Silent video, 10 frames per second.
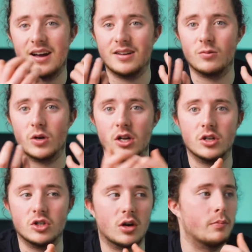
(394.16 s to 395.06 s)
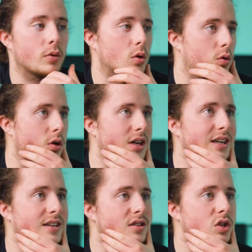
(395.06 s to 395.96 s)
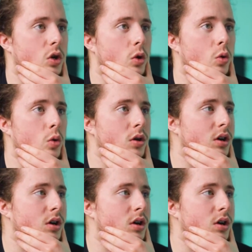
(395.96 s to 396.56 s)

and we're going to jump on into